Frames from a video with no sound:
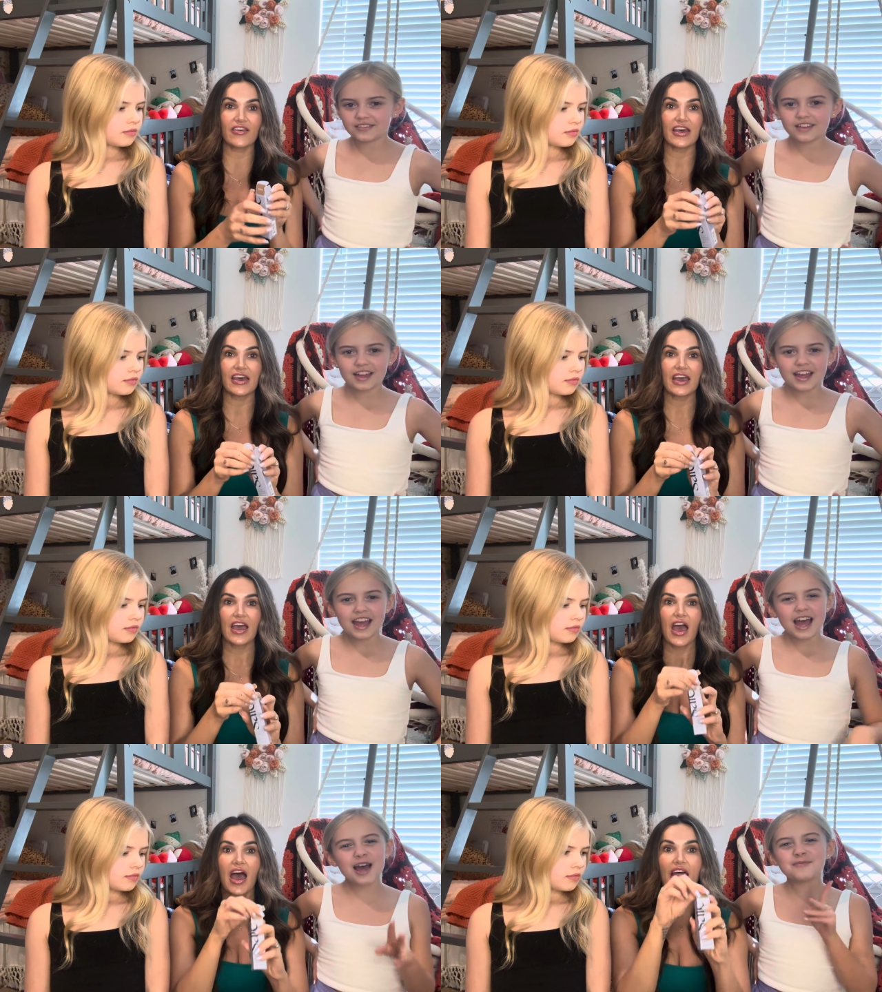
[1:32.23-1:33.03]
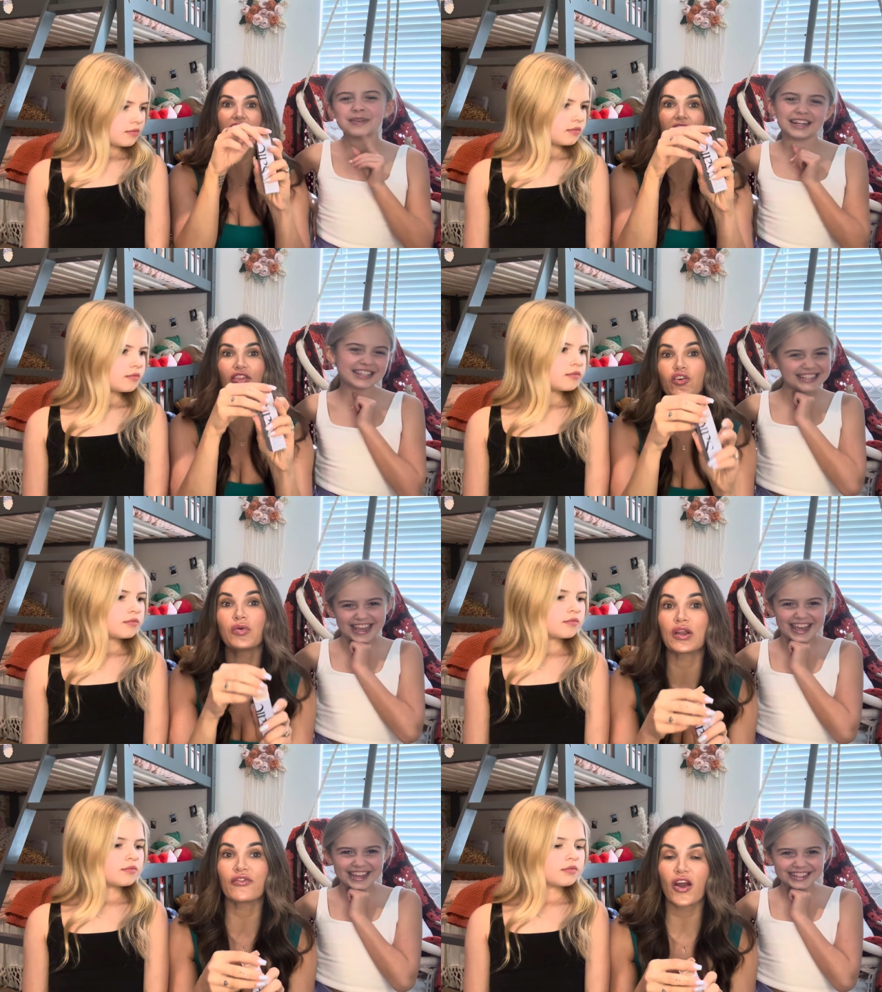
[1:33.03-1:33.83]
Speaker 1: a another
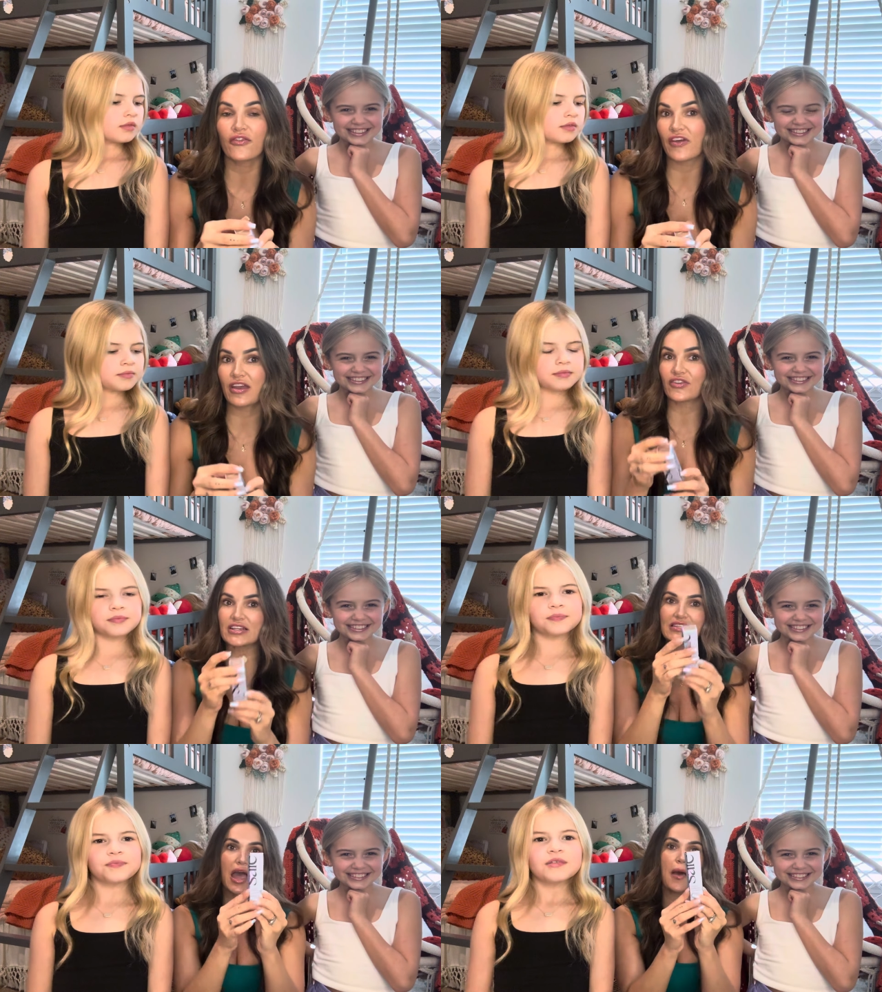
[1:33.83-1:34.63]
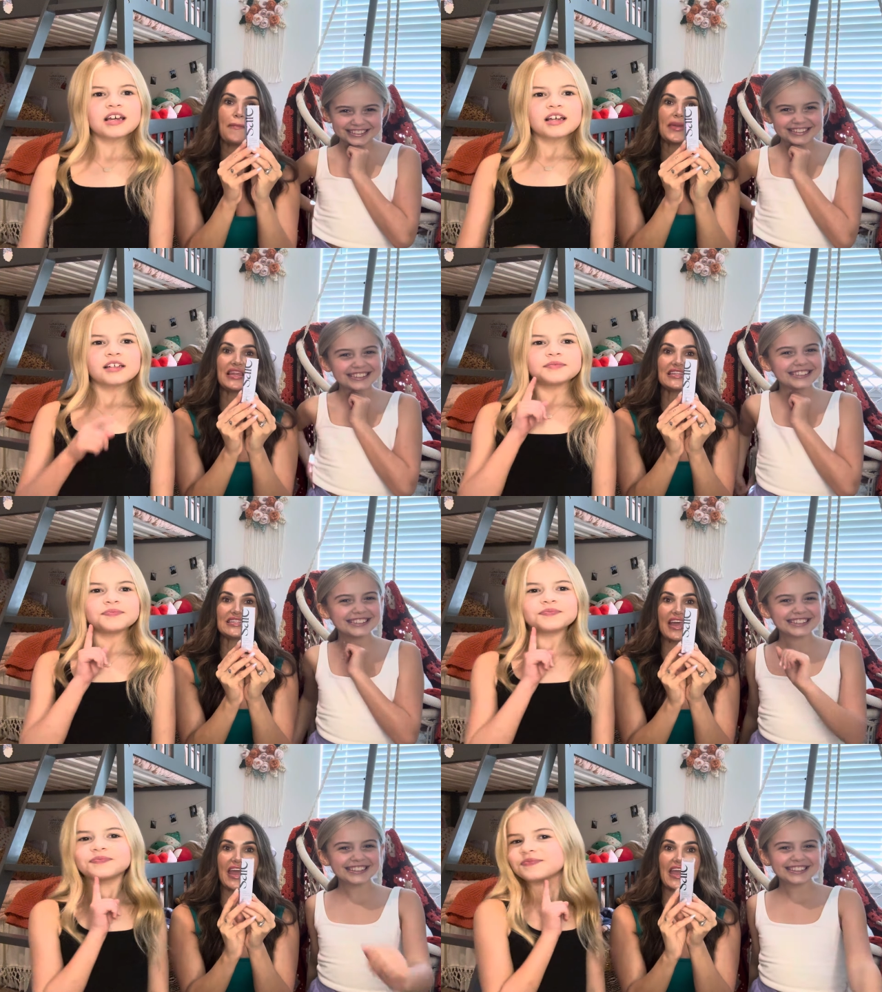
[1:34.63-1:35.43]
one of our favorites, a mini
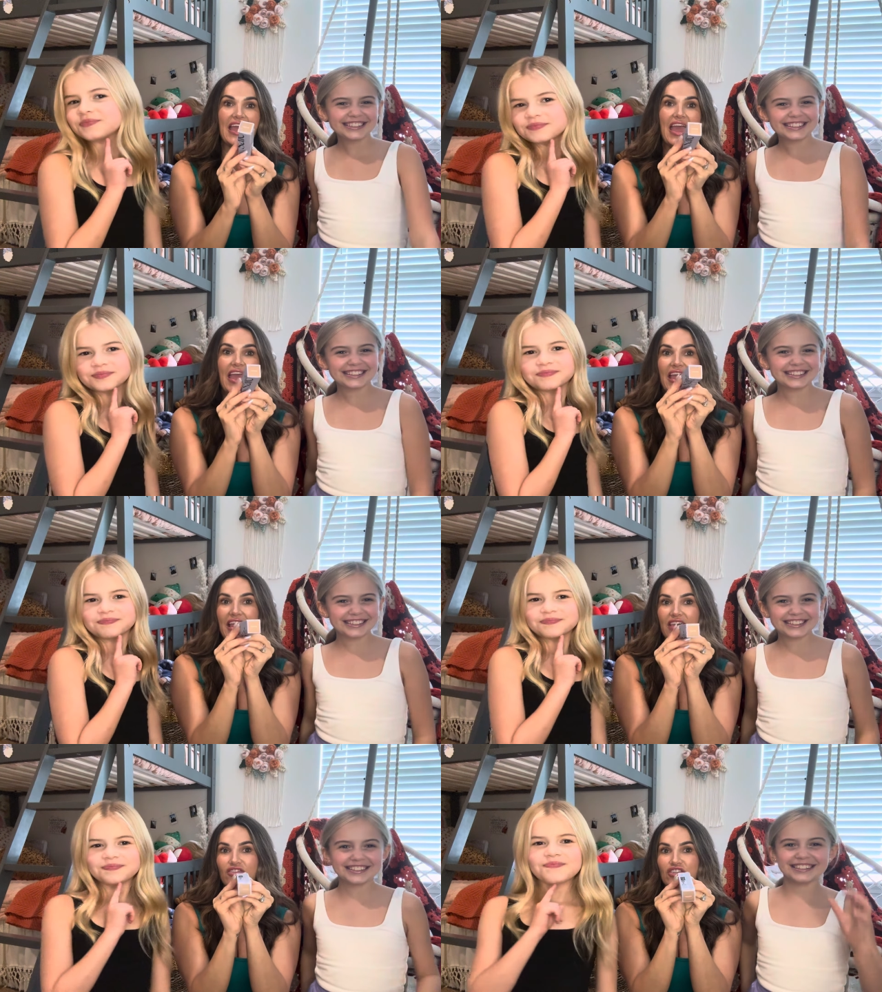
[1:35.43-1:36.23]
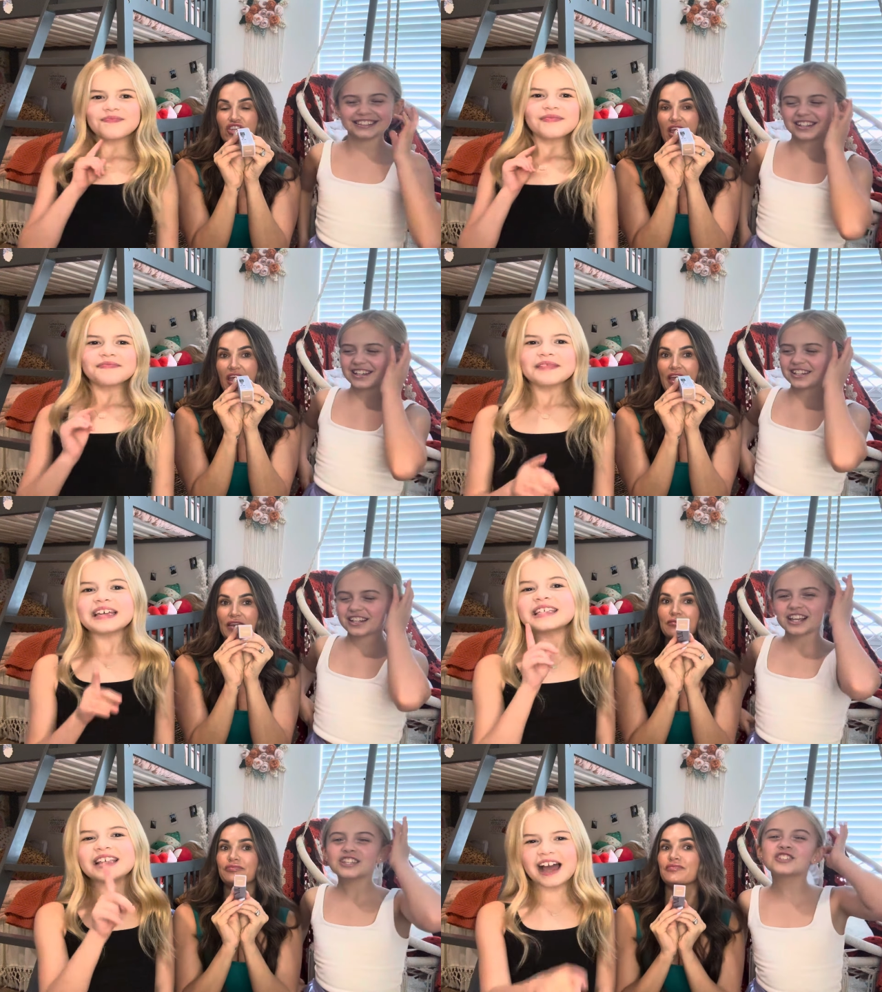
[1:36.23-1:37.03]
Saie in the
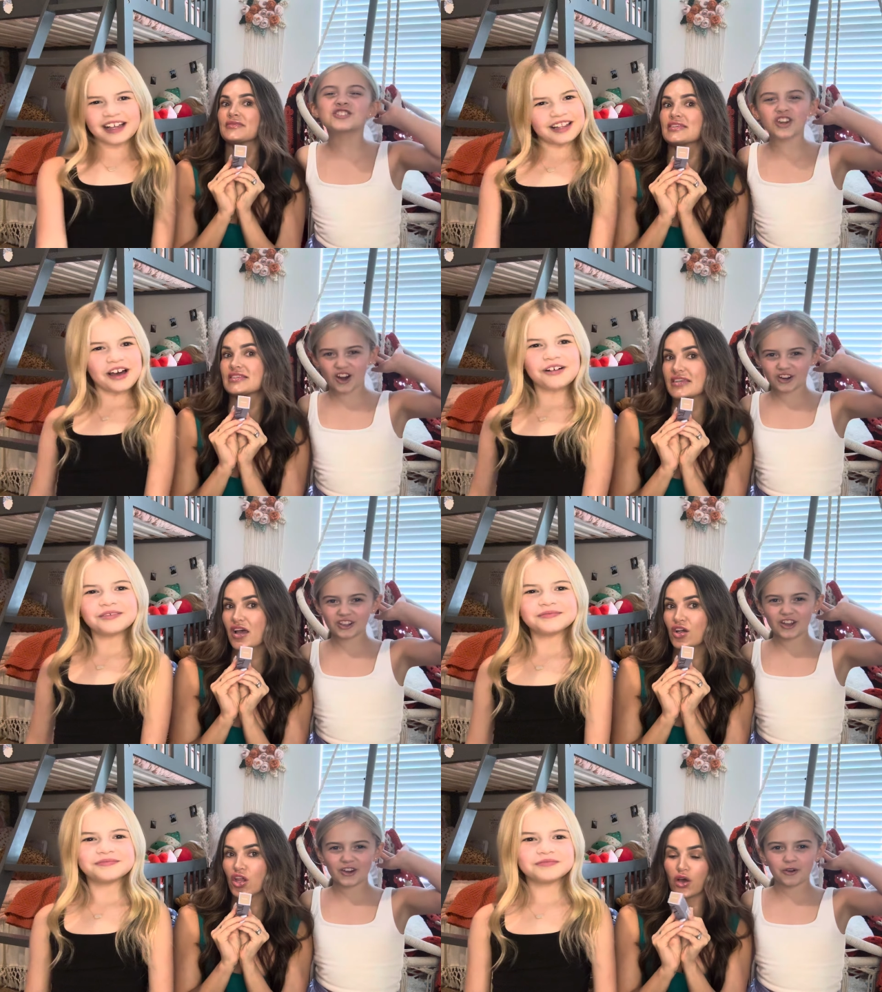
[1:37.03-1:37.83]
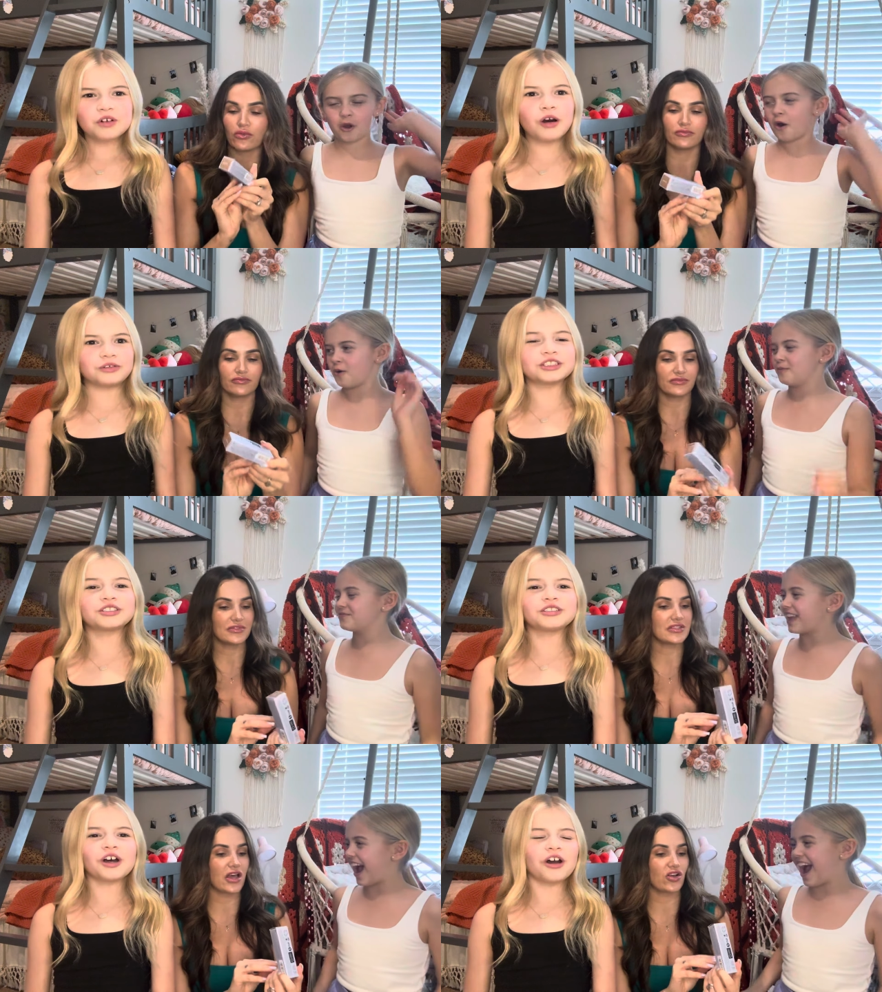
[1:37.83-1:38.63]
shade Sunglow. Oh,
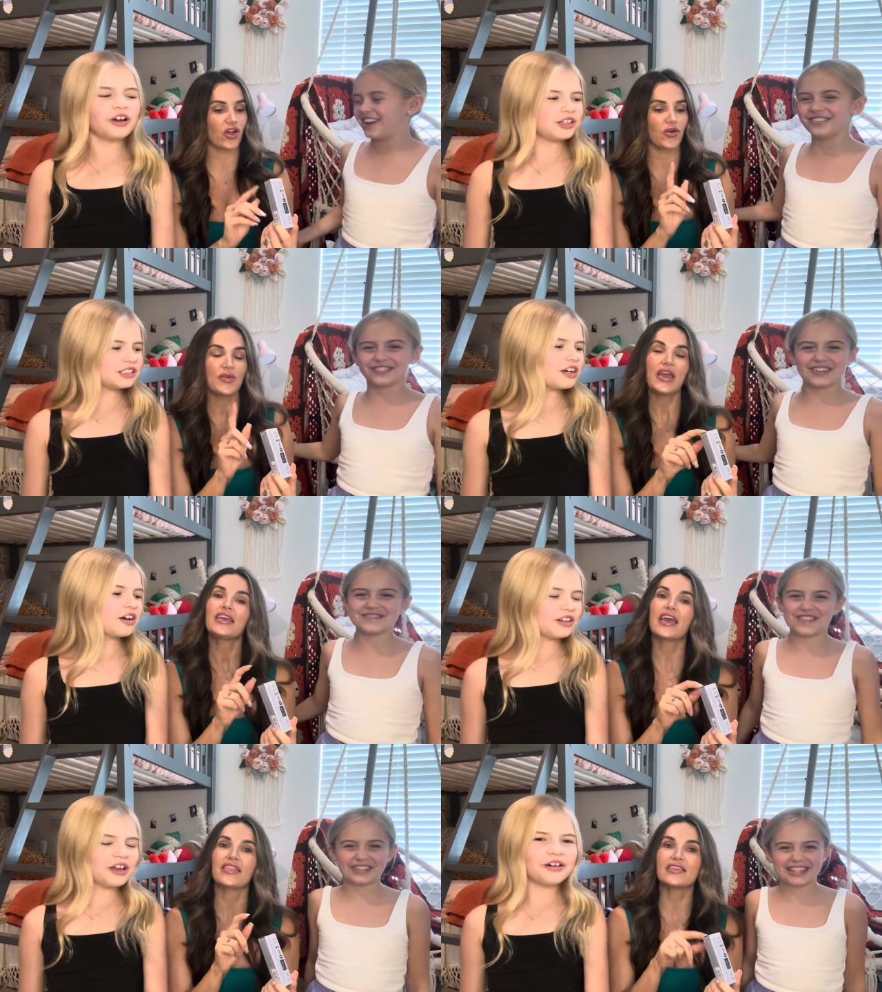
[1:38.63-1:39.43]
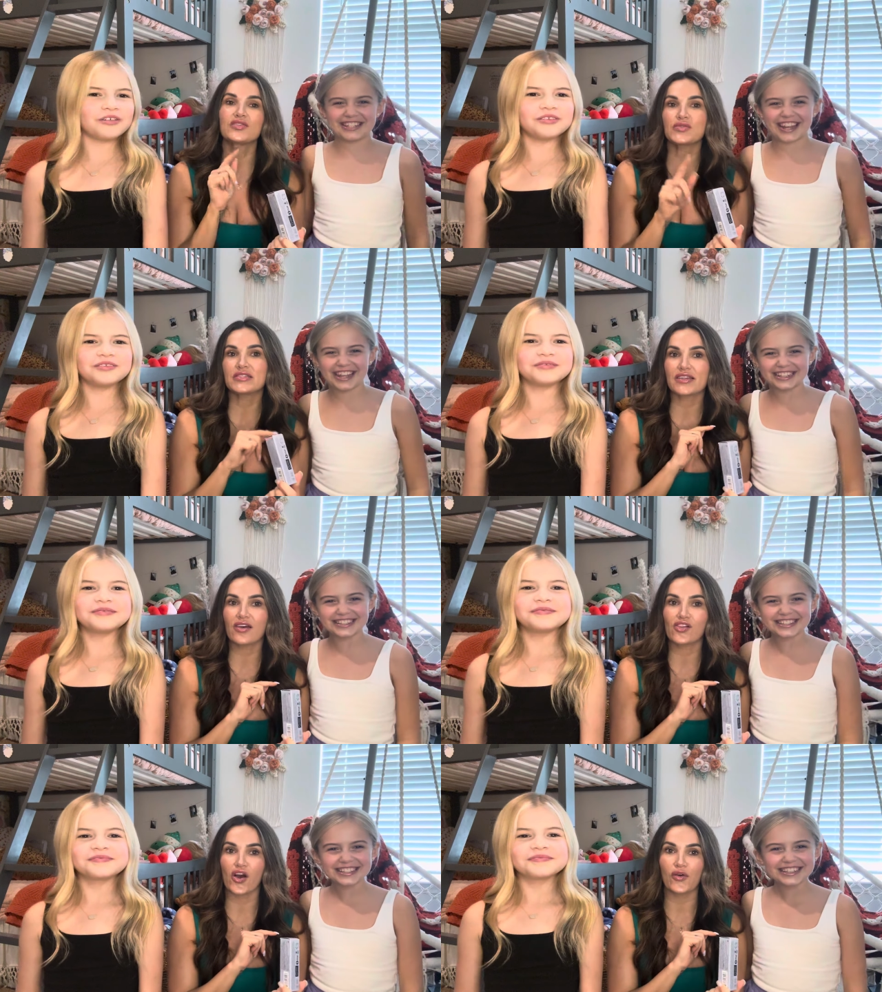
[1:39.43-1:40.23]
Sunglow. Yeah, this one's
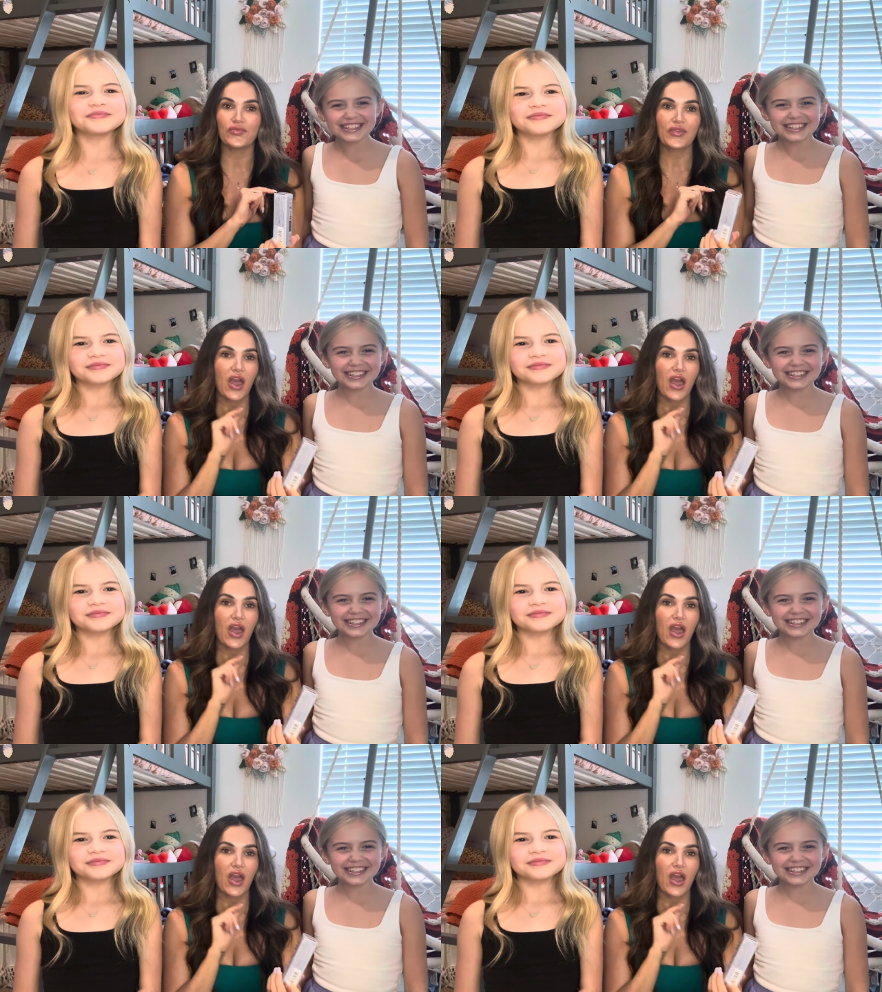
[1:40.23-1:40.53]
Sunglow.